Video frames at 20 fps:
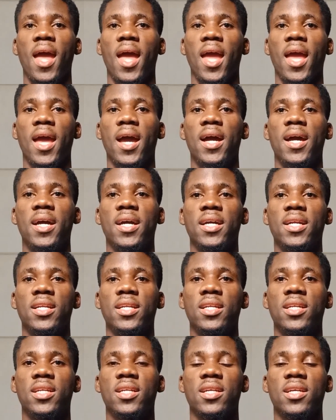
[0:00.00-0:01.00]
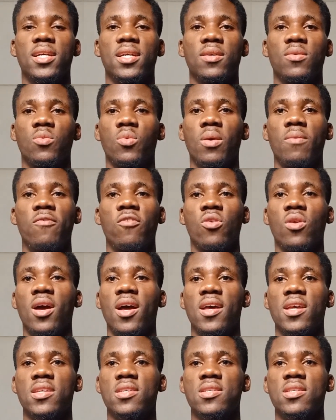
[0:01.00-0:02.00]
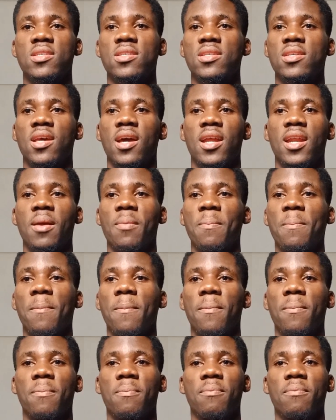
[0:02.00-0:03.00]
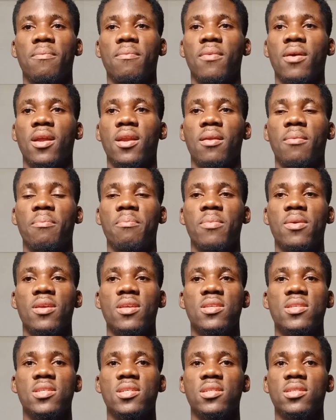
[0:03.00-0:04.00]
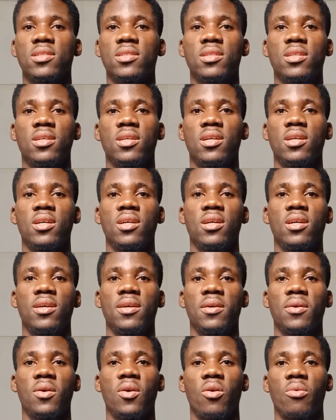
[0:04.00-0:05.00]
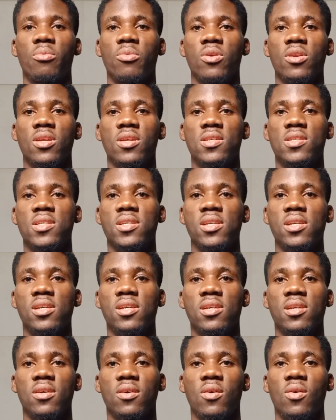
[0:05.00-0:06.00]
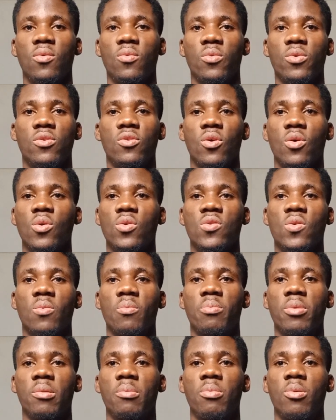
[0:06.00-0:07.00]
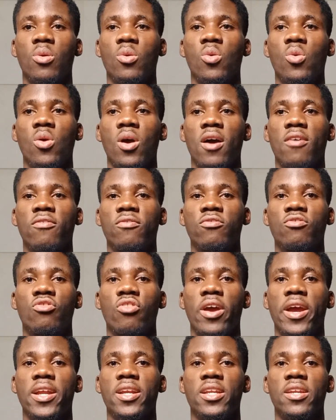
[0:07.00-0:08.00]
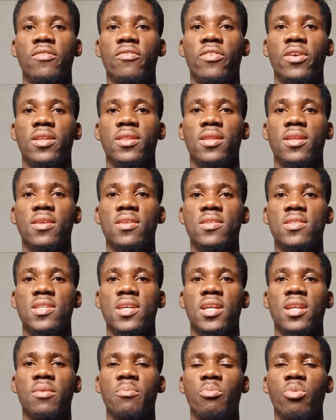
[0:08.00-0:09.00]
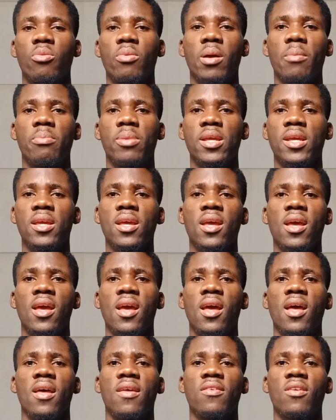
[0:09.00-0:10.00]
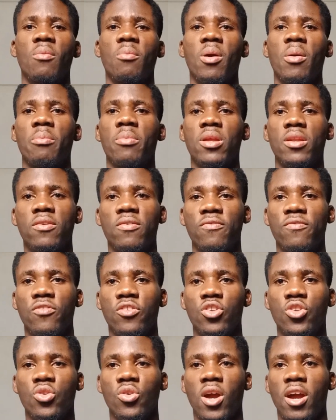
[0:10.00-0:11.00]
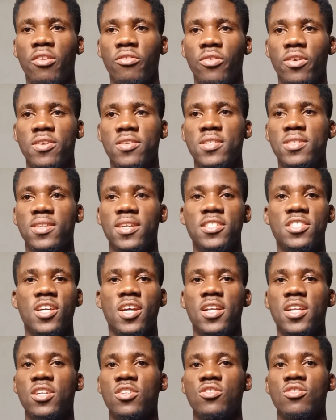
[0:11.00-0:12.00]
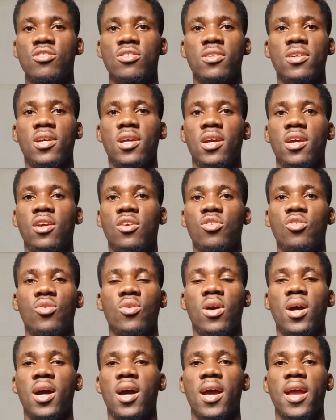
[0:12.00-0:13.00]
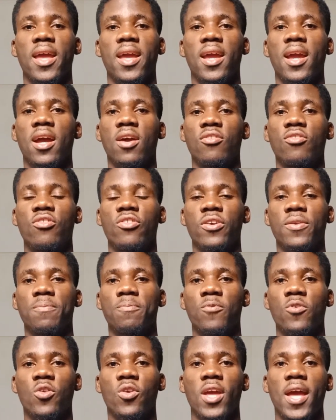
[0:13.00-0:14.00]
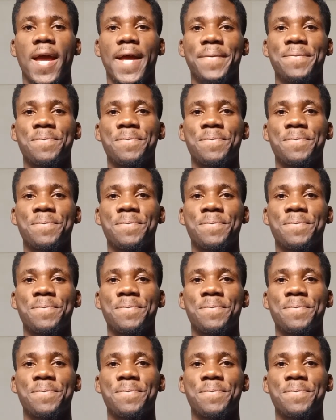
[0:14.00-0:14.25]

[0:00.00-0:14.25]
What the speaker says: And Webflow has an amazing community with awesome people who have tried different things, and probably someone made a video addressing the challenge you are encountering. So yeah,